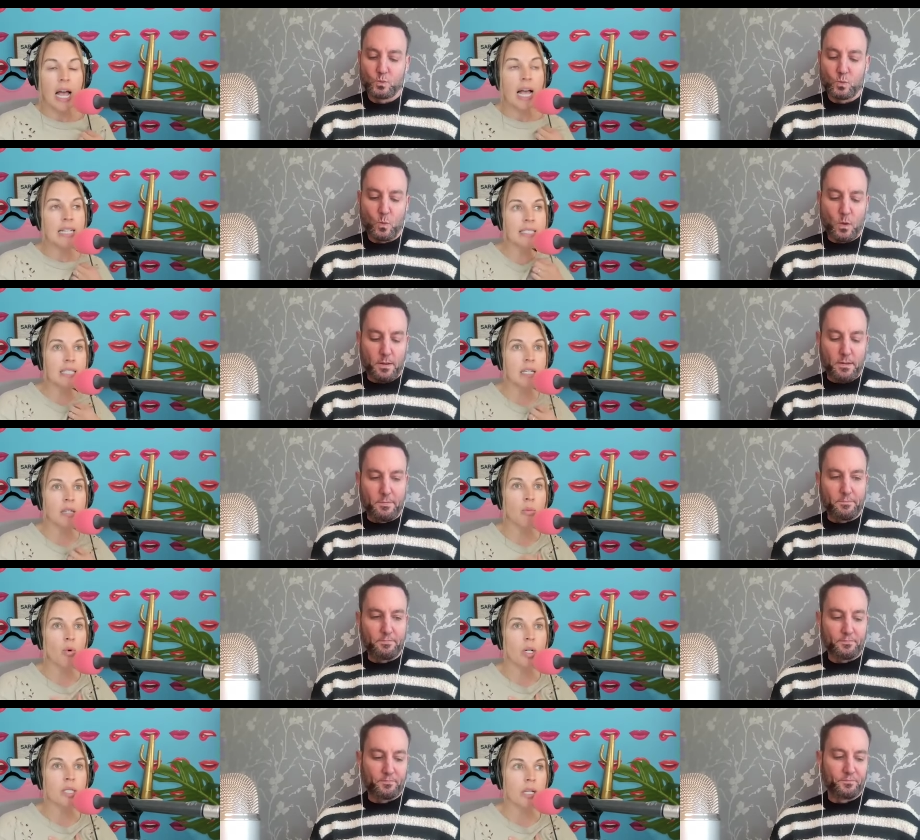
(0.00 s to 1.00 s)
Speaker 1: and seen
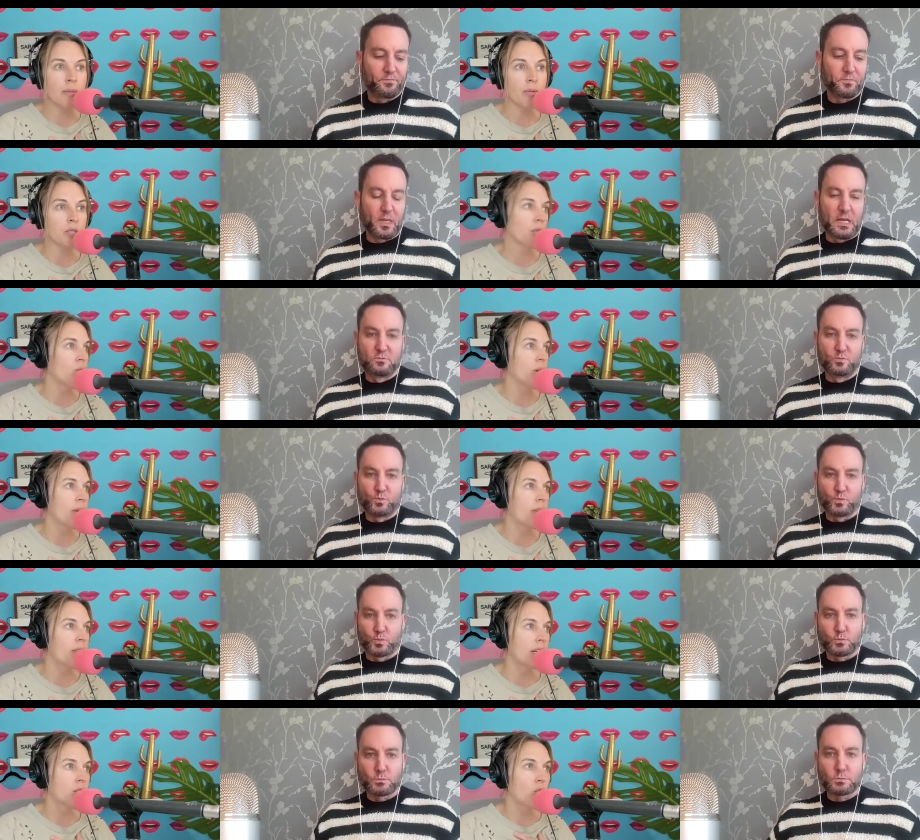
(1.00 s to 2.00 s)
more examples of women
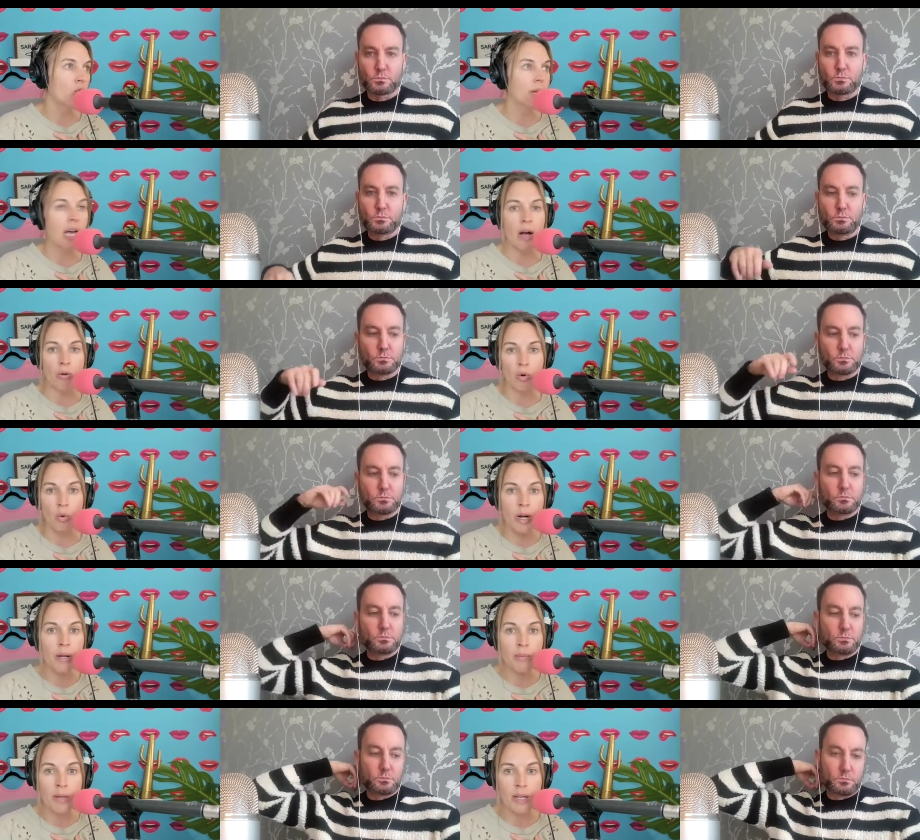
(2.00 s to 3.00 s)
that told me how
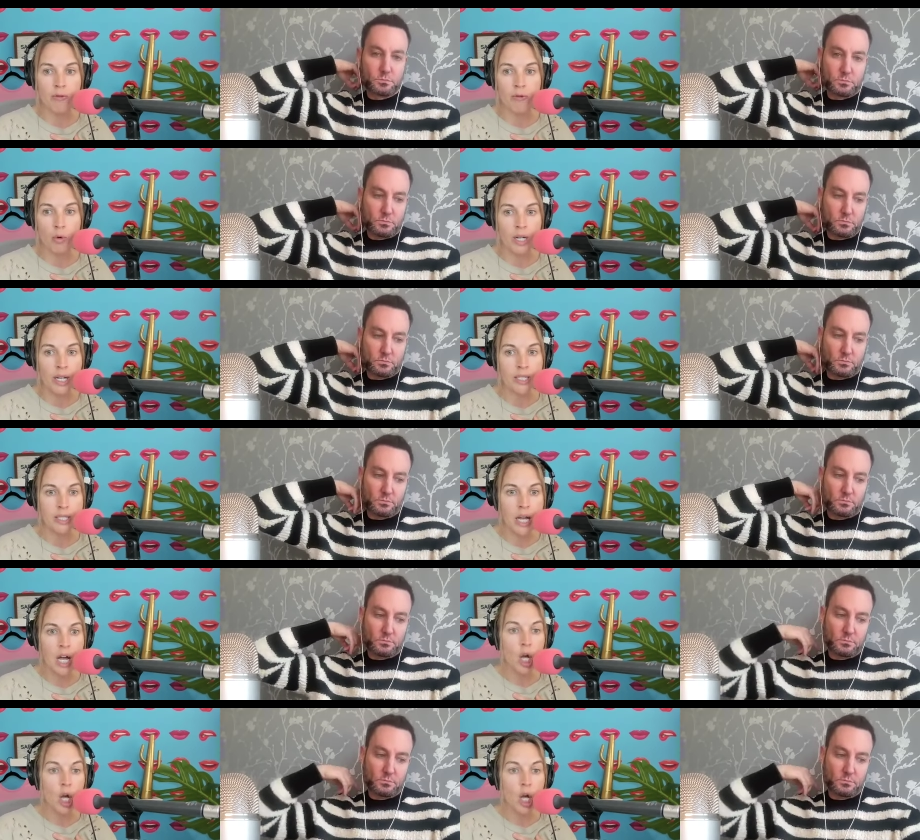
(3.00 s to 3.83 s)
great being 40 is.